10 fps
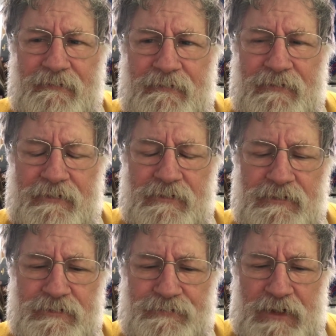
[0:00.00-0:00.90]

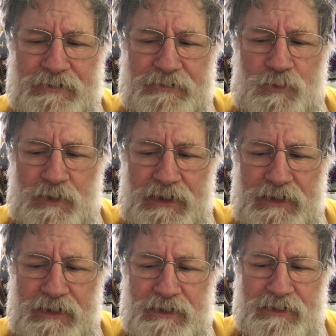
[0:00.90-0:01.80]
The fact that
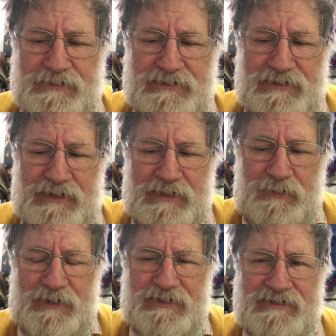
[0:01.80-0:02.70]
we are today
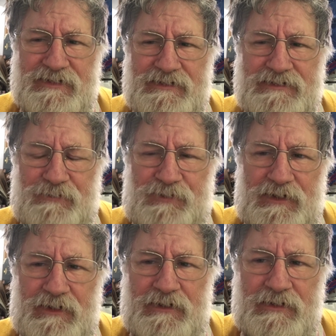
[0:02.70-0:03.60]
witnessing
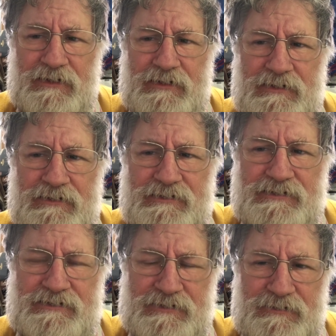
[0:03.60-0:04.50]
something
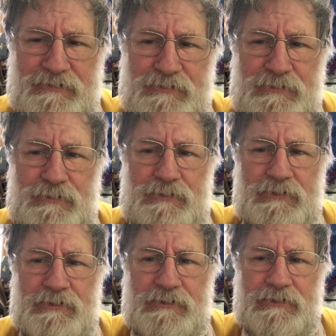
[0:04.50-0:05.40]
so
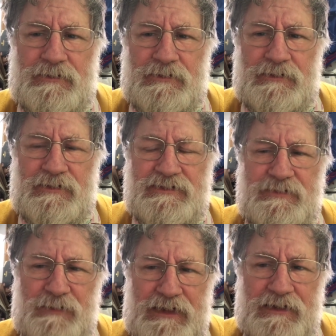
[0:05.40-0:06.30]

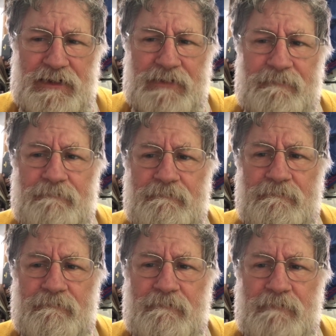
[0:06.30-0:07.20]
demeaning,
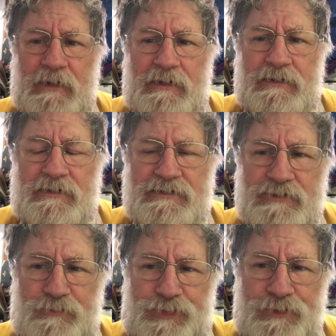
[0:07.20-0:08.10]

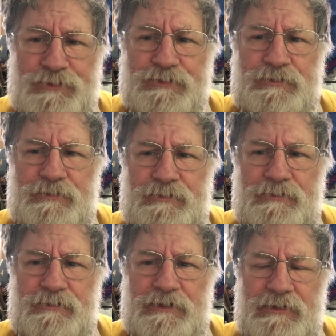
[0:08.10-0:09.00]
so brutal,
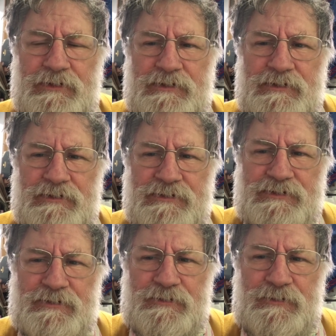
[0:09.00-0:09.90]

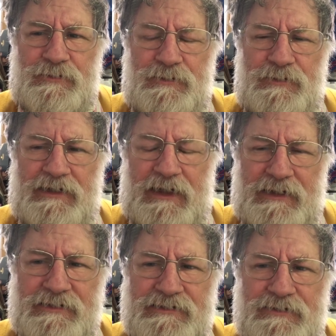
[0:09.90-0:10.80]
so
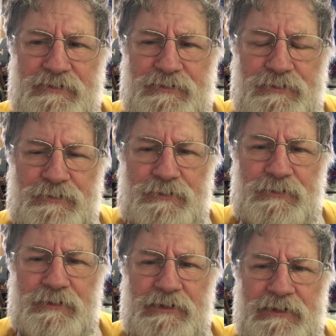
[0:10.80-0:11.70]
callous, so
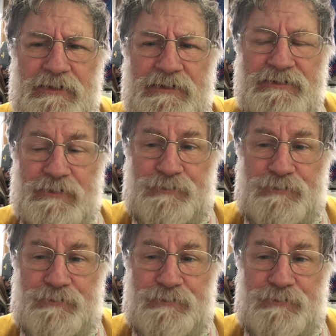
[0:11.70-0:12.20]
cruel, so